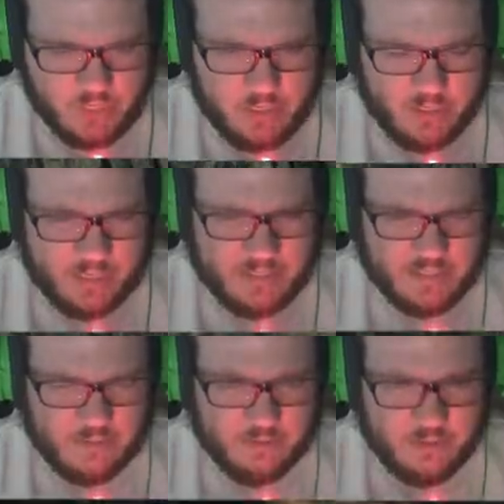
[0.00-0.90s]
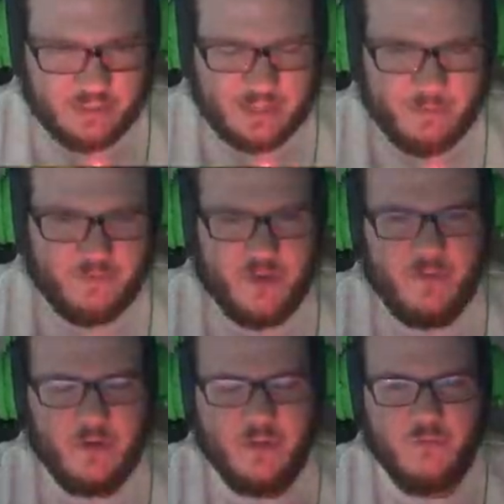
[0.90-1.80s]
like I said earlier, it's not my
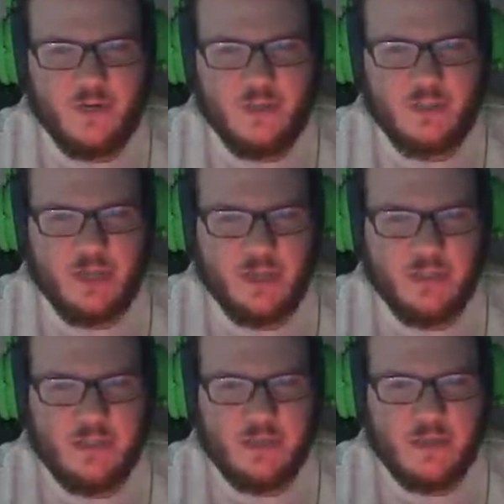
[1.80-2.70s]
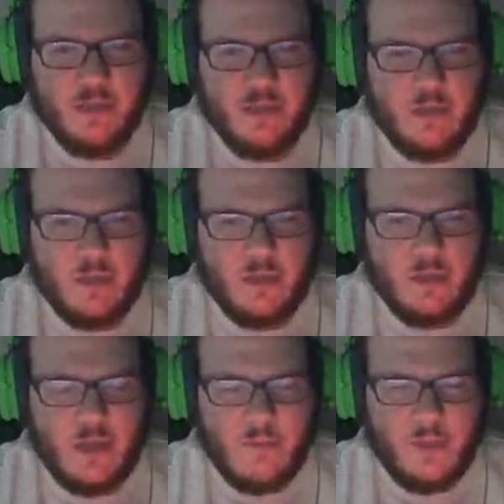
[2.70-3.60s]
favorite in the franchise.
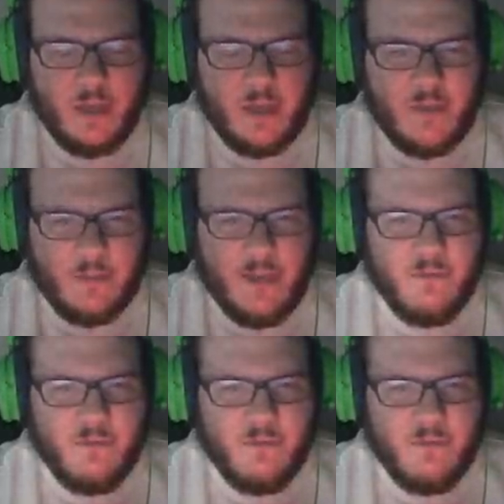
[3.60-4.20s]
Uh, I'm I am having